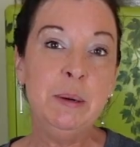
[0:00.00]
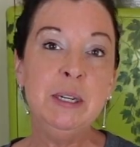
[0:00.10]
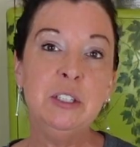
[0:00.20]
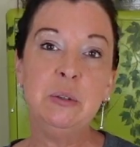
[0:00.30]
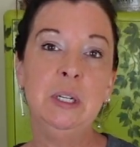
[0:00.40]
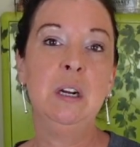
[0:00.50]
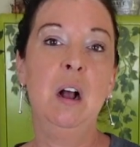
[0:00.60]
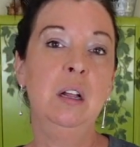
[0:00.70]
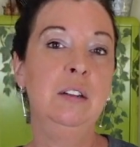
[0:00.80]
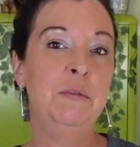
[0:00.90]
going to be doing
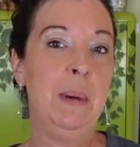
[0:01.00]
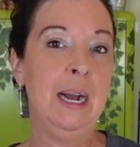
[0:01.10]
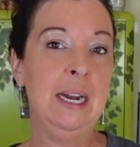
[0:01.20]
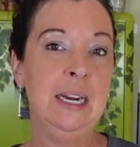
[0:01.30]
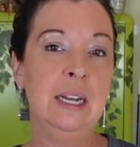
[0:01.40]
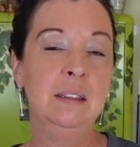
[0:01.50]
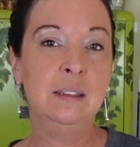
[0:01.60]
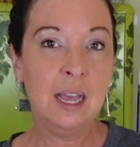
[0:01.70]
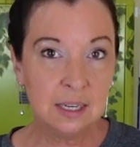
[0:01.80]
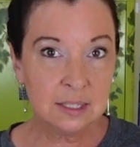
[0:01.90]
all of my
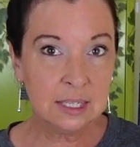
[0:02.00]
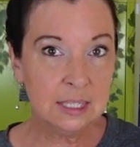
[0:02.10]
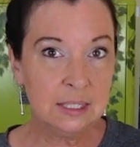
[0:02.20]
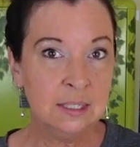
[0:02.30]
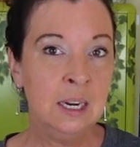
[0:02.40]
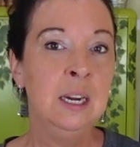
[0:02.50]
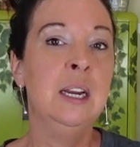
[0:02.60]
lettuces